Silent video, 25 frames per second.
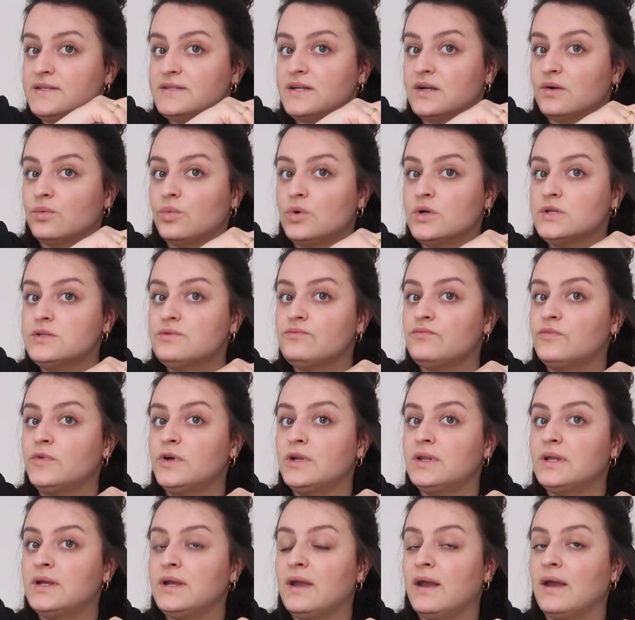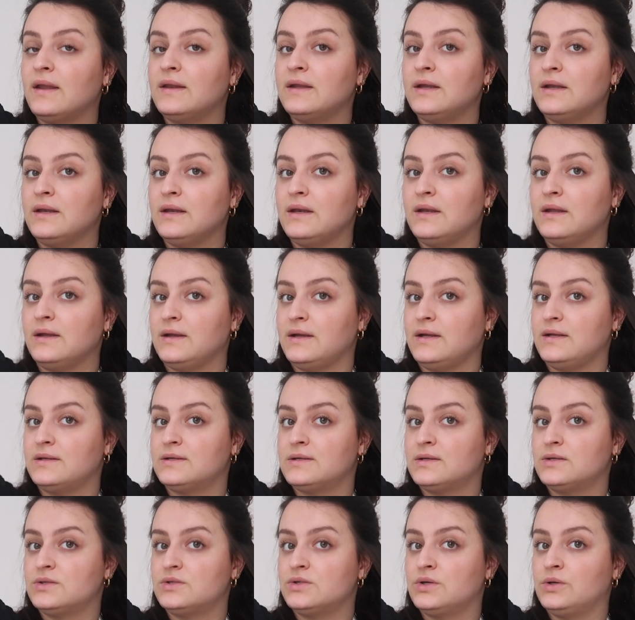There wasn't really any need
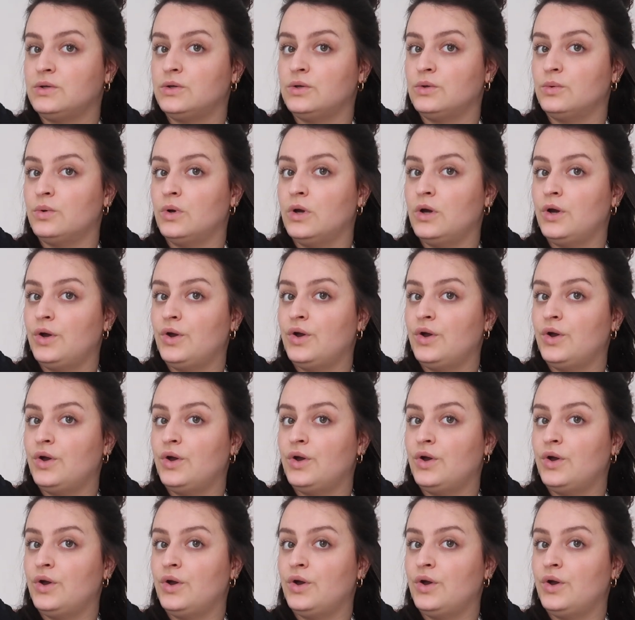to